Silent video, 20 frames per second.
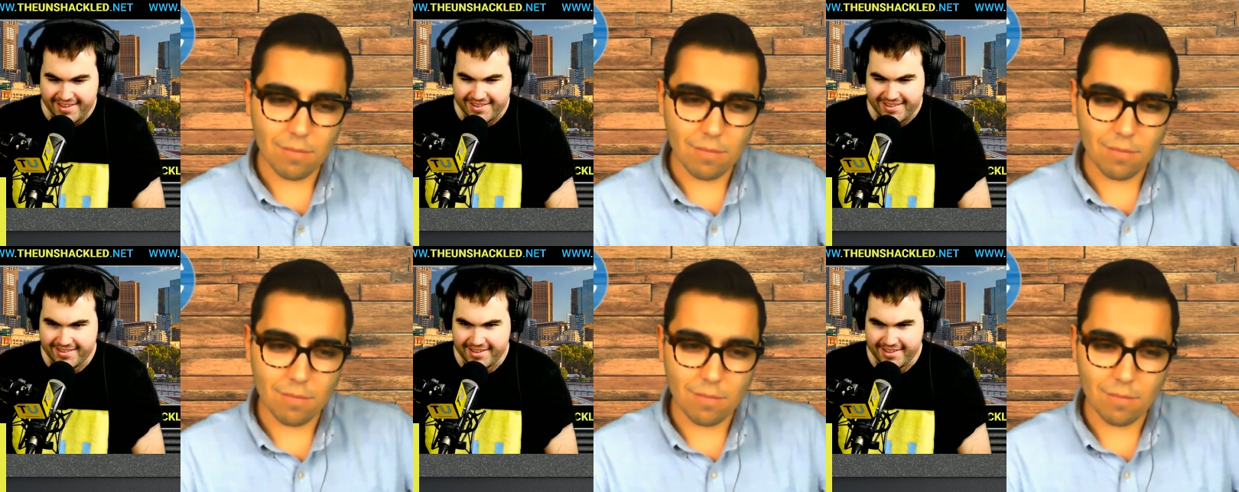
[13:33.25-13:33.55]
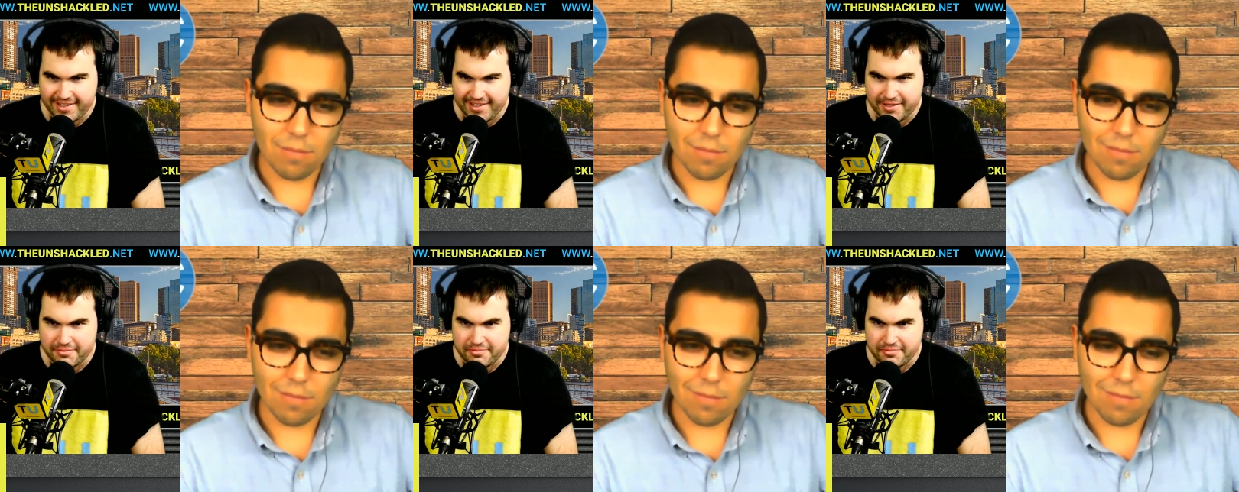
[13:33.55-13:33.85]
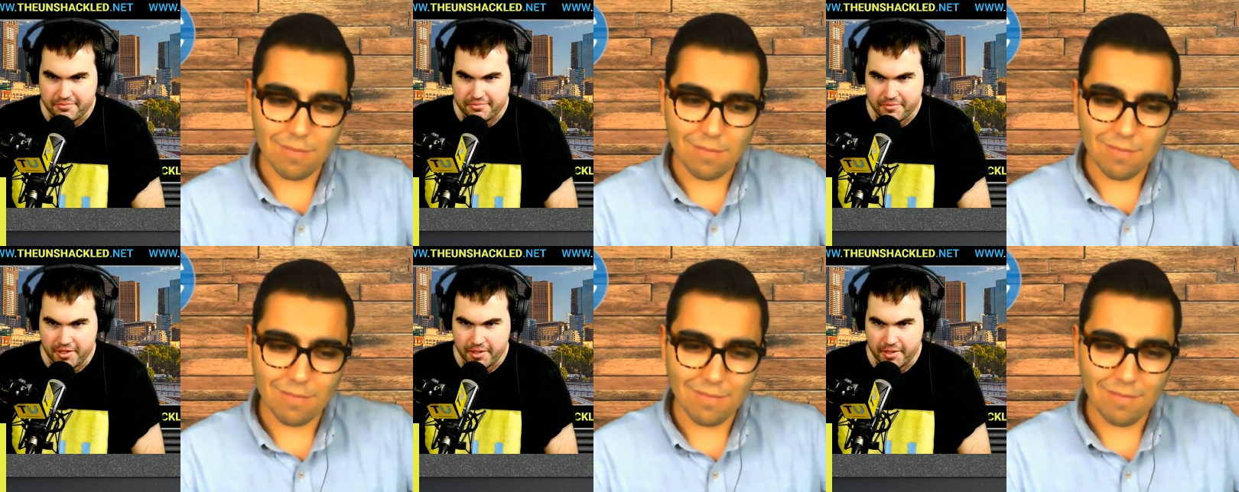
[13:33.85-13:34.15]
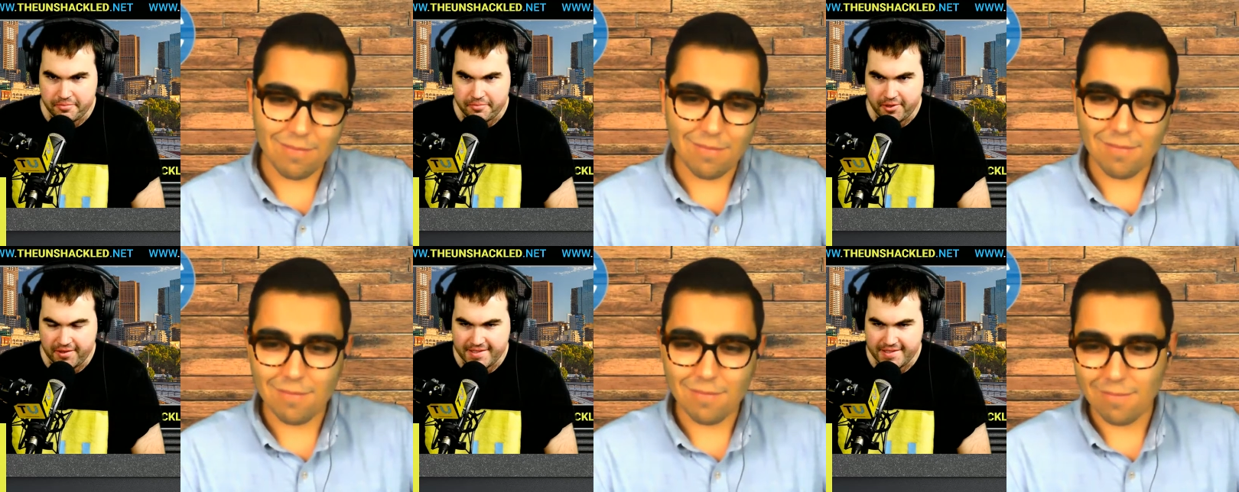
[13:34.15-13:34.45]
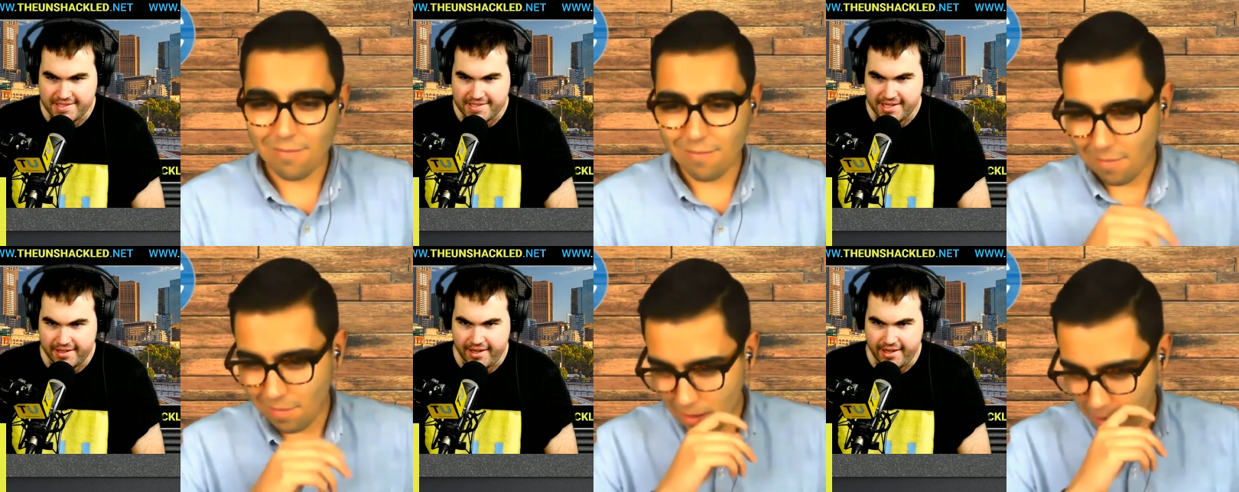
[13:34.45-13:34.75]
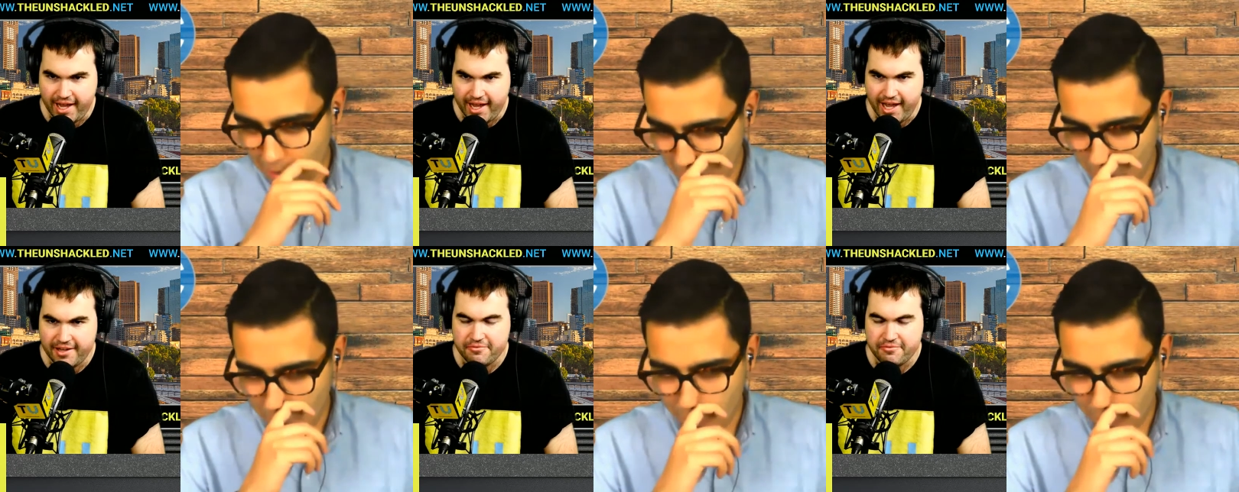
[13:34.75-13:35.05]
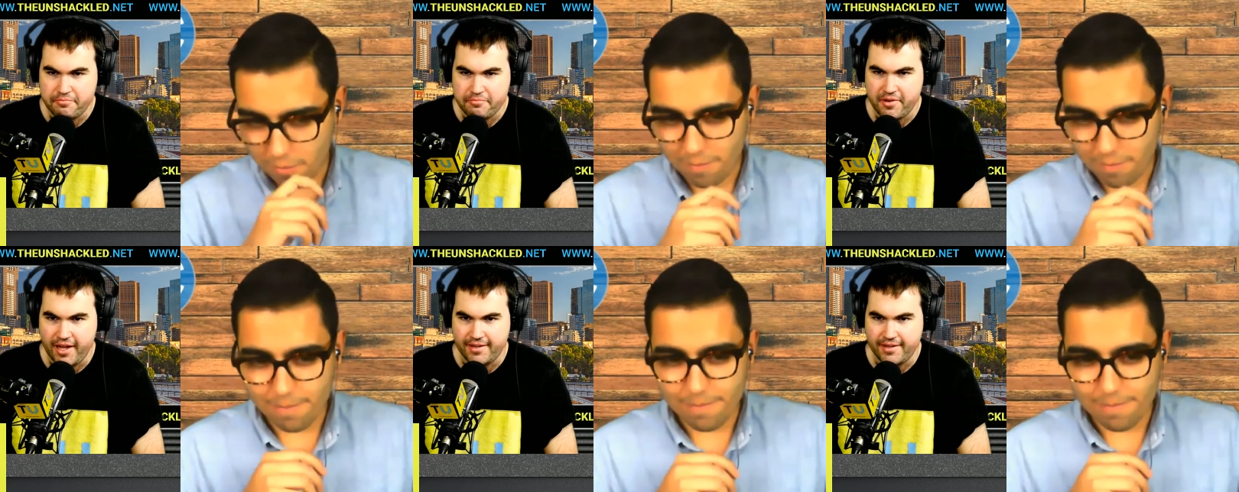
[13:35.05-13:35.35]
Speaker 1: uh, uh, policy to have,
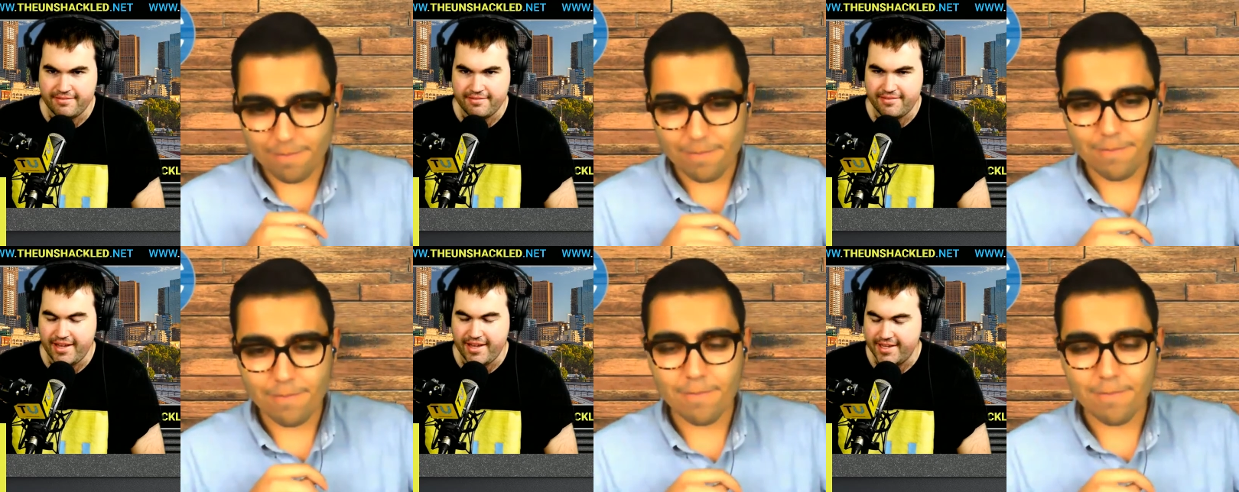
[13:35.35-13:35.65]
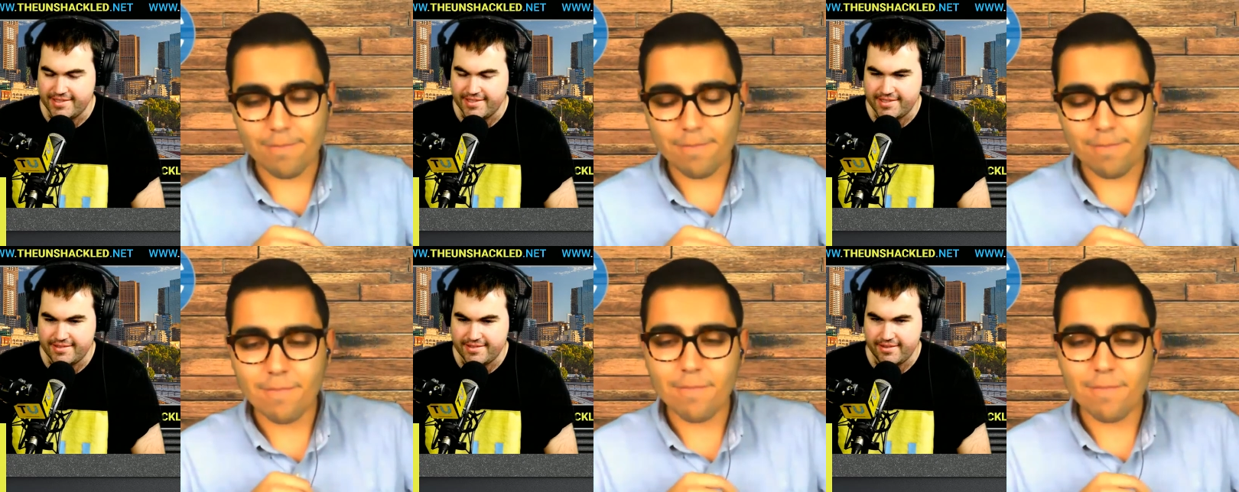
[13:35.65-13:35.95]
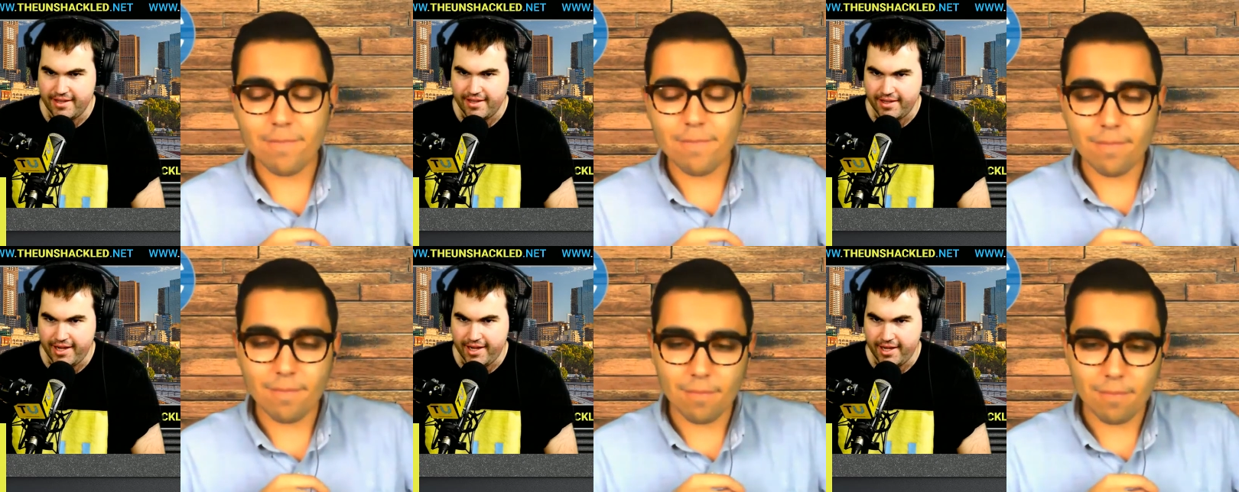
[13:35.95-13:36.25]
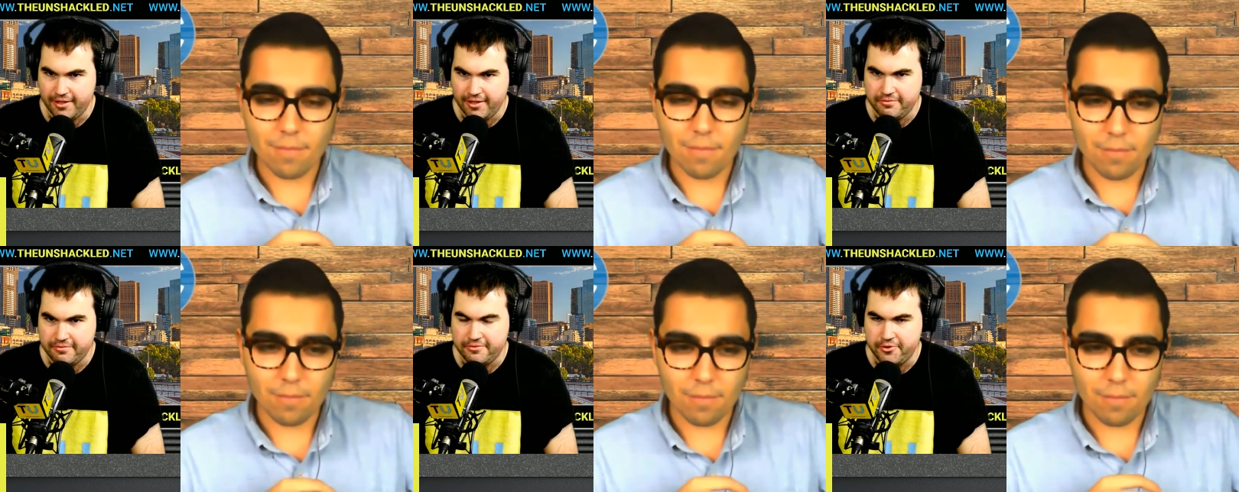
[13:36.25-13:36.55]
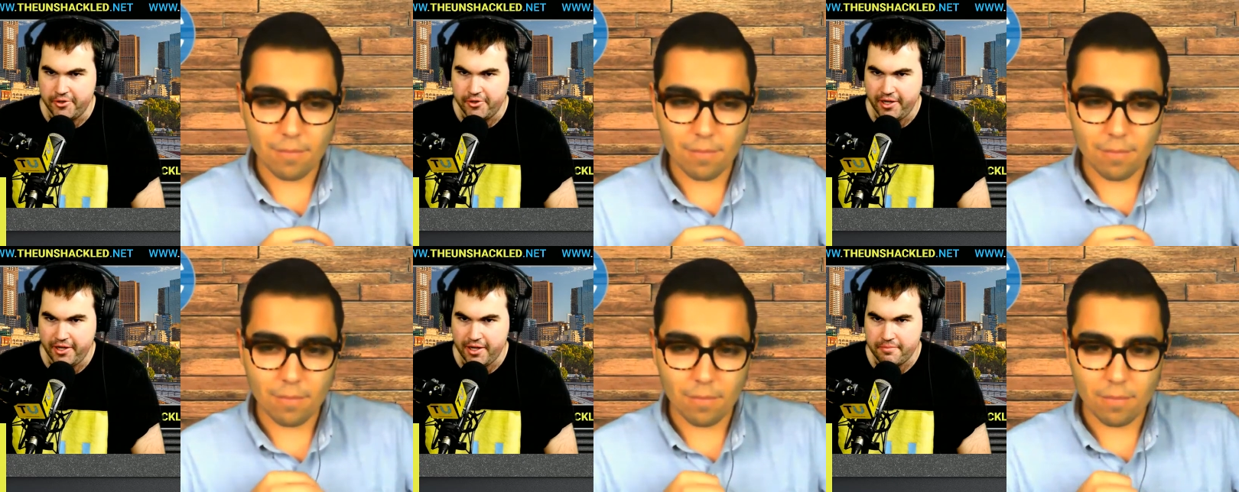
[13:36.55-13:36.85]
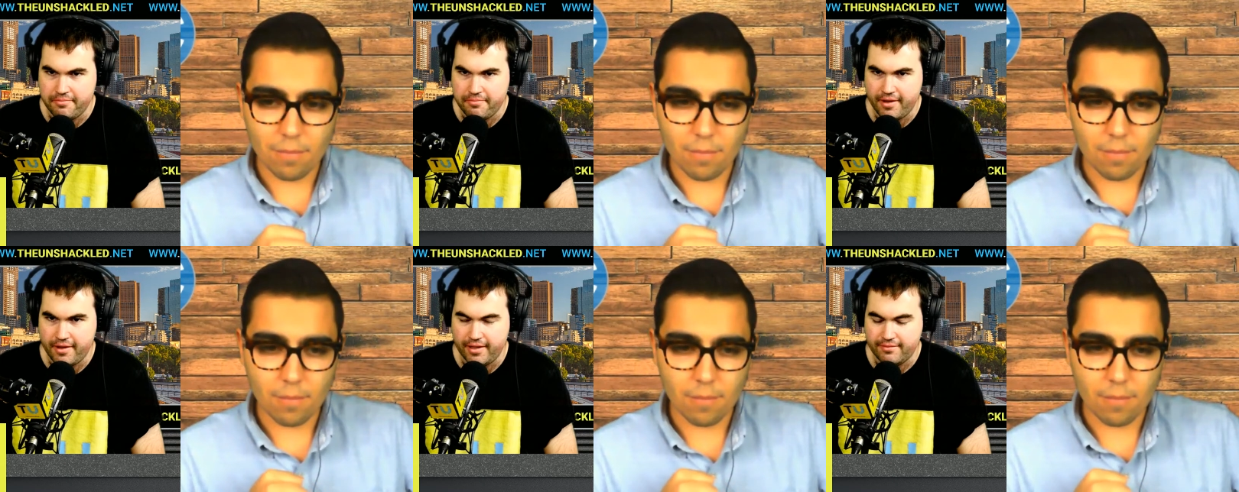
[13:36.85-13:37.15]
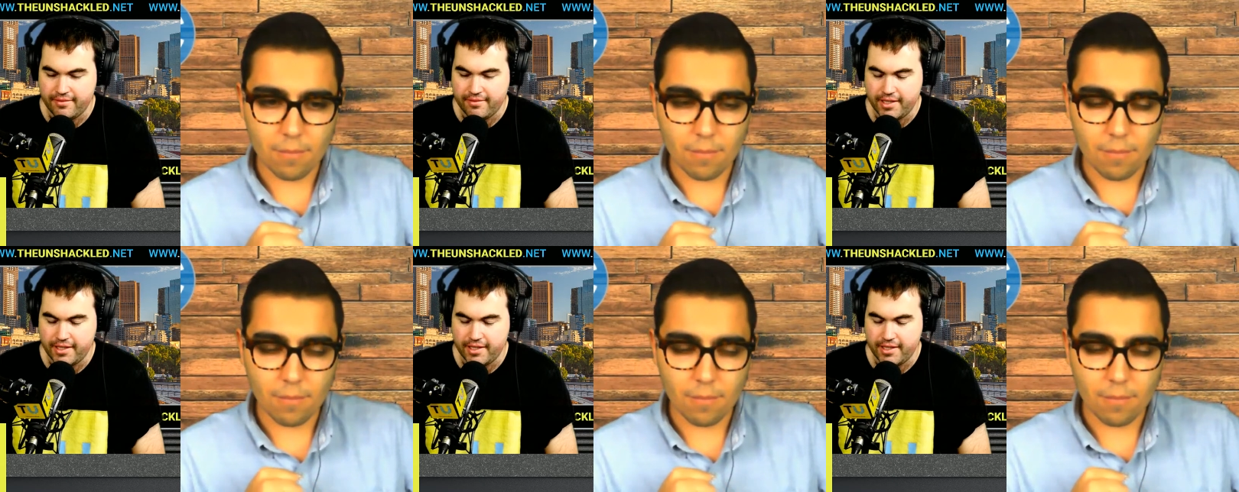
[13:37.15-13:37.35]
but that's uh, California. But the